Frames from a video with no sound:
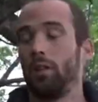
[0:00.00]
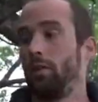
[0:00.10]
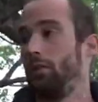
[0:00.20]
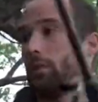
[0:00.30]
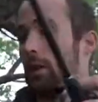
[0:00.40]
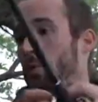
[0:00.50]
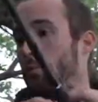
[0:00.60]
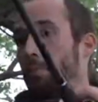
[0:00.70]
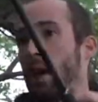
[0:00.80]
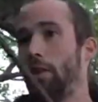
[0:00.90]
He was about a
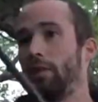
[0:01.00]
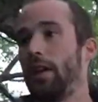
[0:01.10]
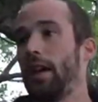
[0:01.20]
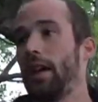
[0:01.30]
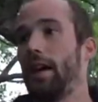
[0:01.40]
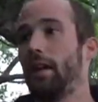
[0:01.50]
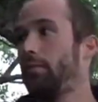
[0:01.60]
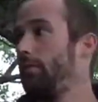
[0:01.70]
pound and a half.